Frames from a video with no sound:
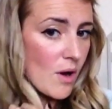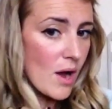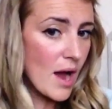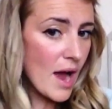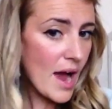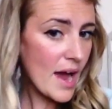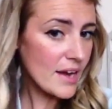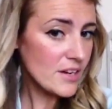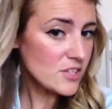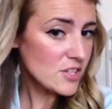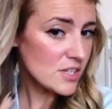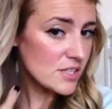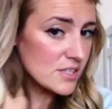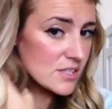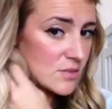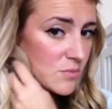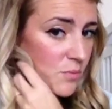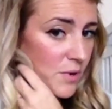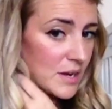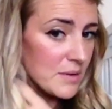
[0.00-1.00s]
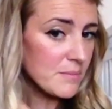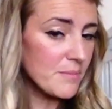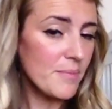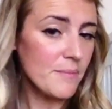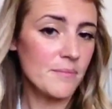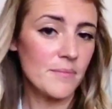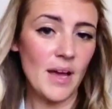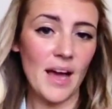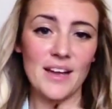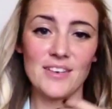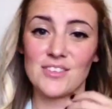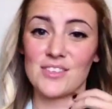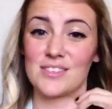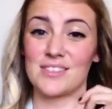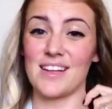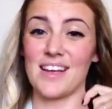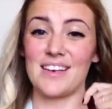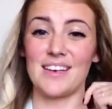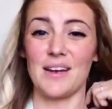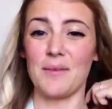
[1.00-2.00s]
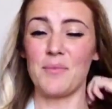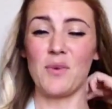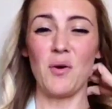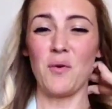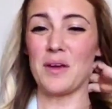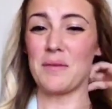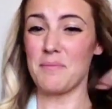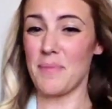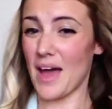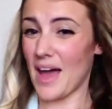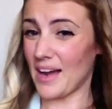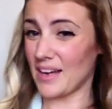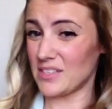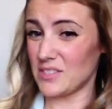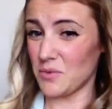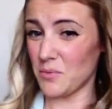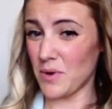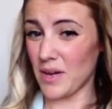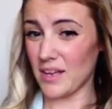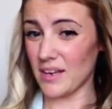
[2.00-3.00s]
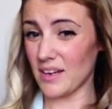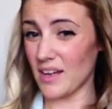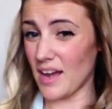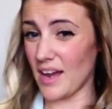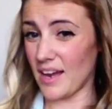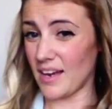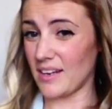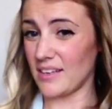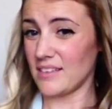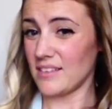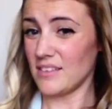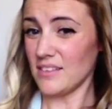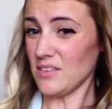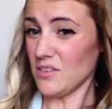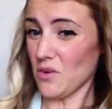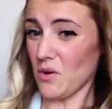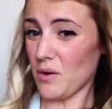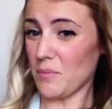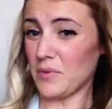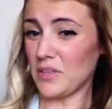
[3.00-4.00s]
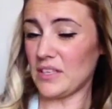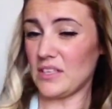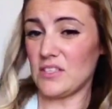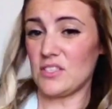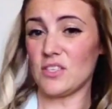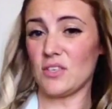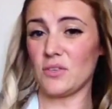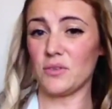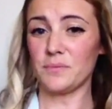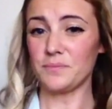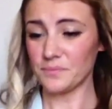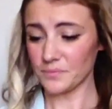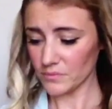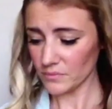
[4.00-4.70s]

I just ended up going back to what I normally do,